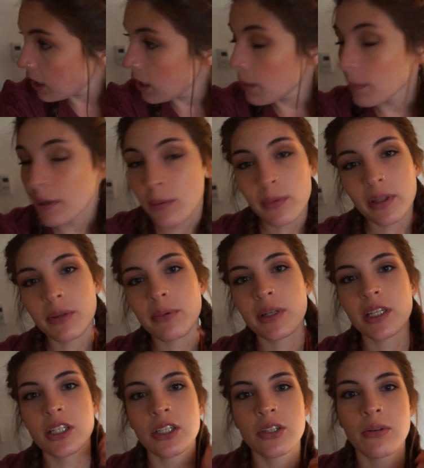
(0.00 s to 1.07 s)
but I'm really
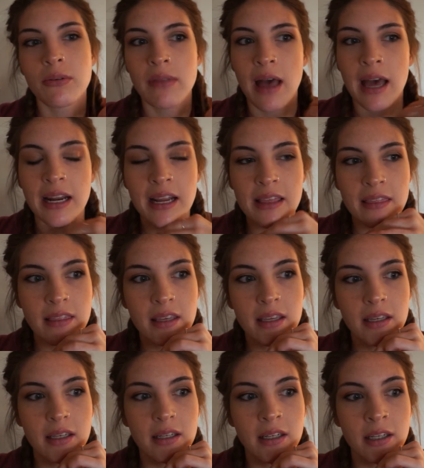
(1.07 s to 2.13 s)
wanting to do that. I
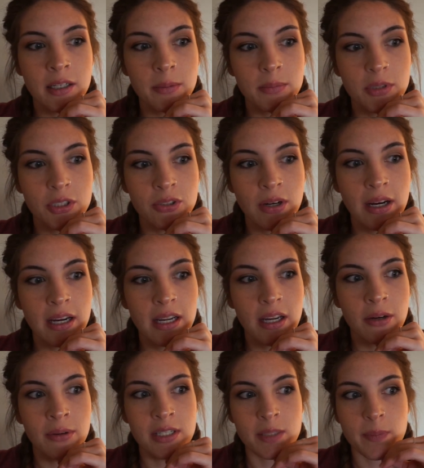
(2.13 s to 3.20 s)
think to try
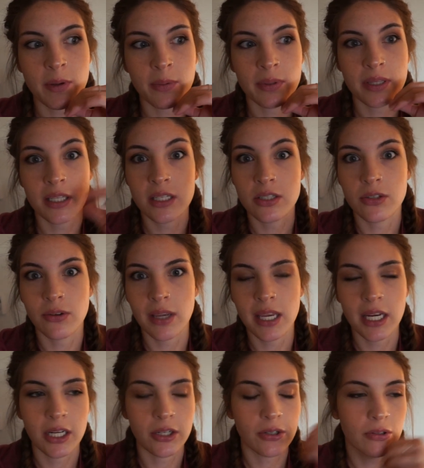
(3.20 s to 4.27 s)
a recipe with these
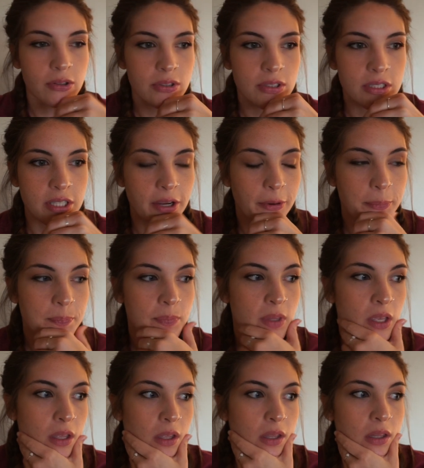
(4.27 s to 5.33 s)
zucchini noodles, so I
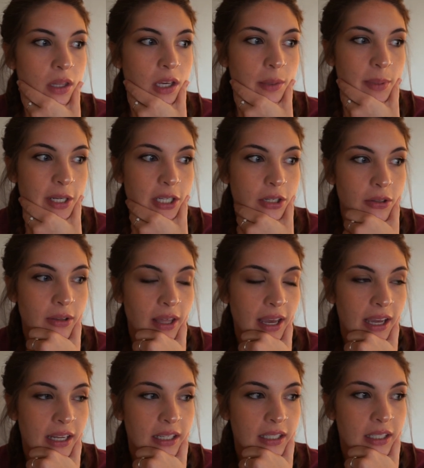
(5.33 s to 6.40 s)
think I'm gonna do
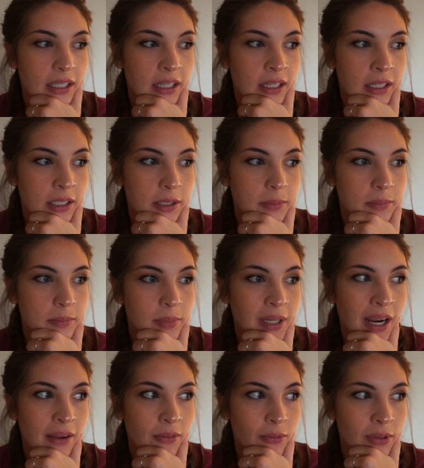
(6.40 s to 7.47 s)
that, but
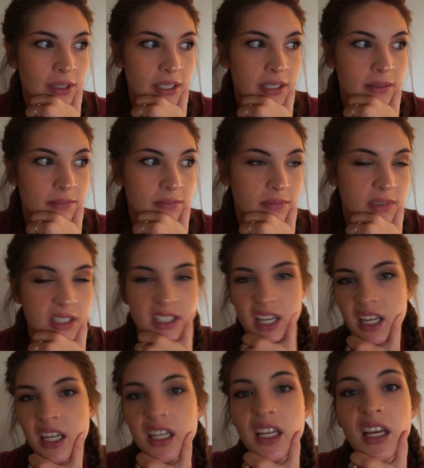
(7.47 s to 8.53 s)
I haven't really
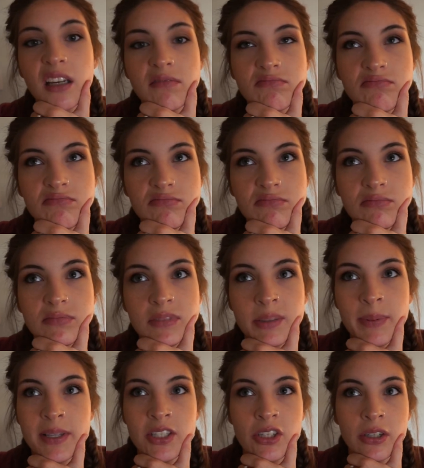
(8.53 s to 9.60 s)
decided yet.
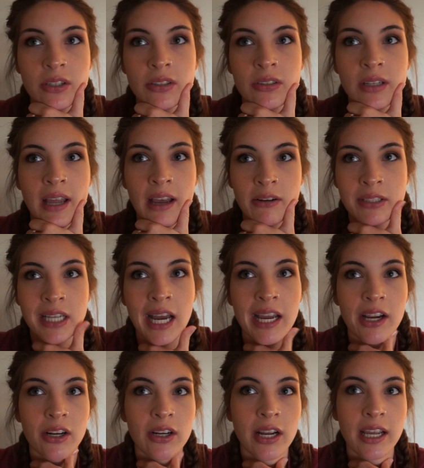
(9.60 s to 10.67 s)
Depends on how
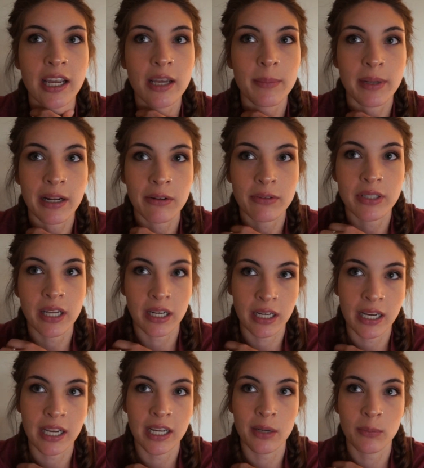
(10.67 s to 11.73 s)
tired I am and how done I
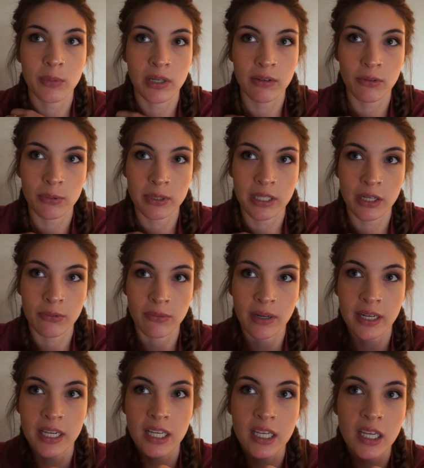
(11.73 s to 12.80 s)
am whenever we're done
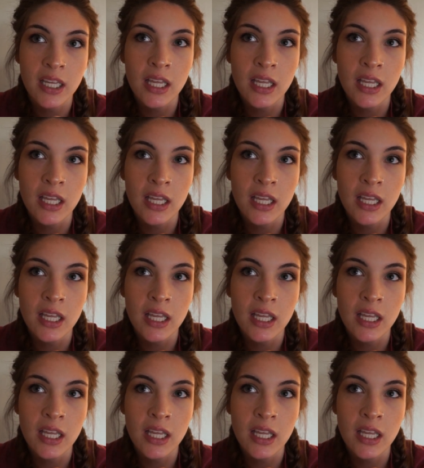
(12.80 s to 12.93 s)
running.